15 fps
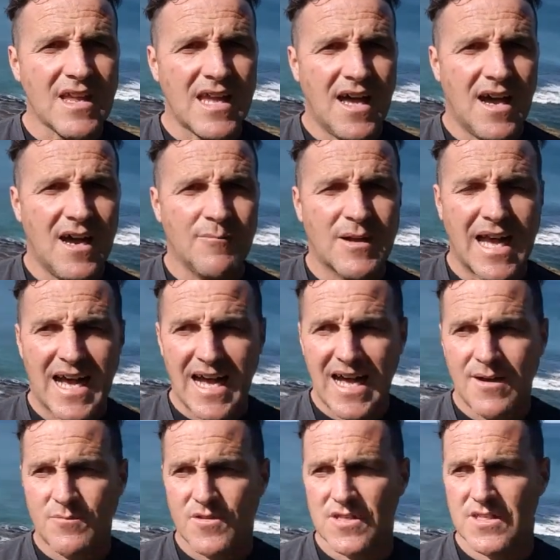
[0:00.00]

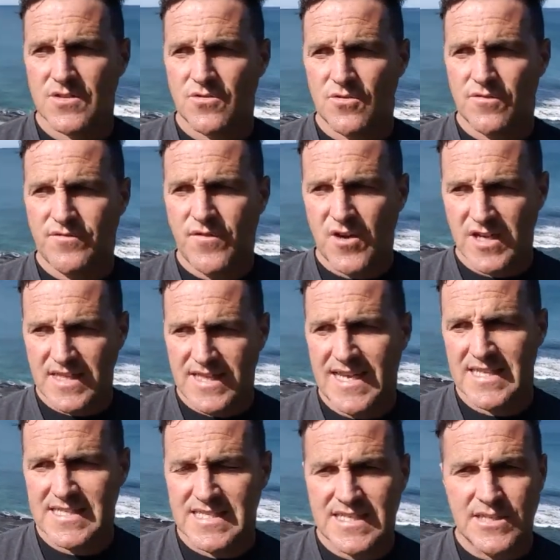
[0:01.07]
calmness, or finding
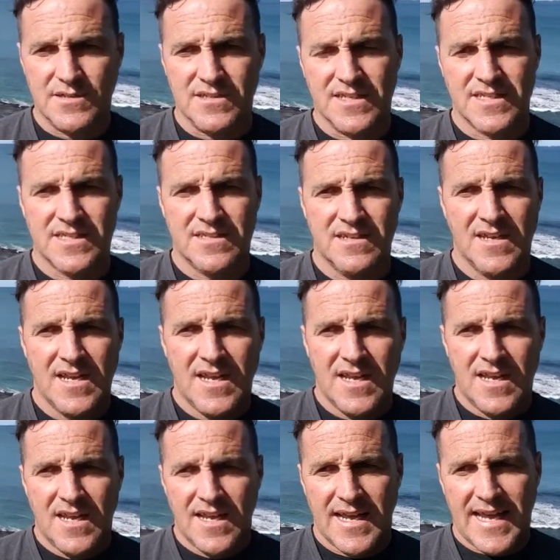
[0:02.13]
that stillness.
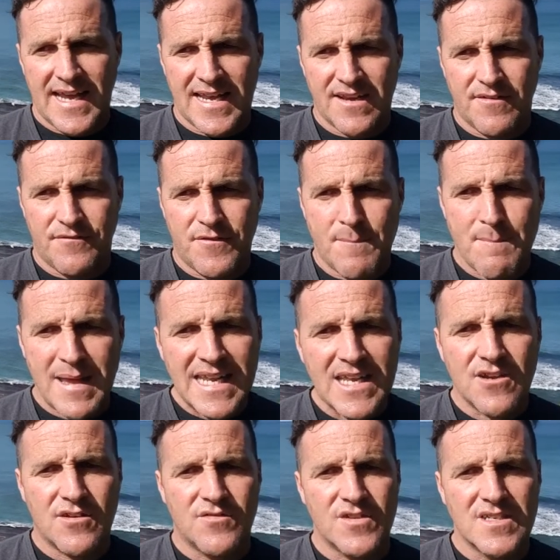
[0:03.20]
And for
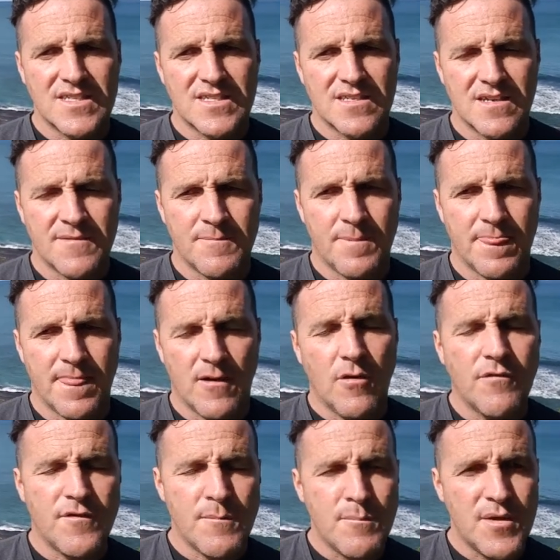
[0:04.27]
many of us,
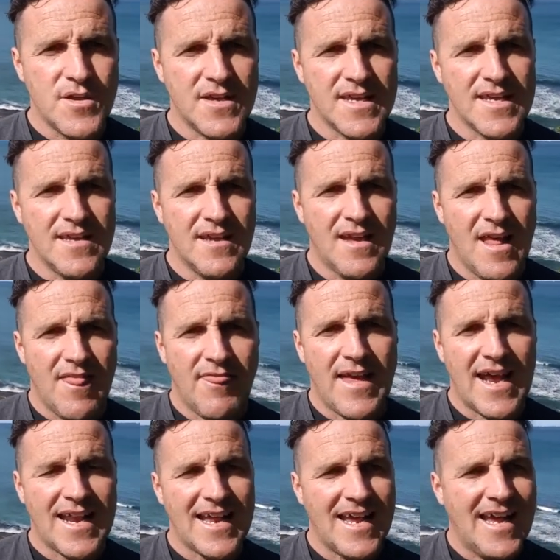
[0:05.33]
or for me,
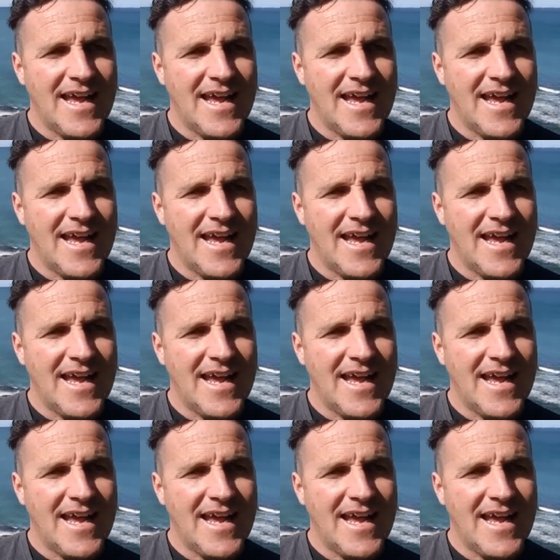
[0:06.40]
that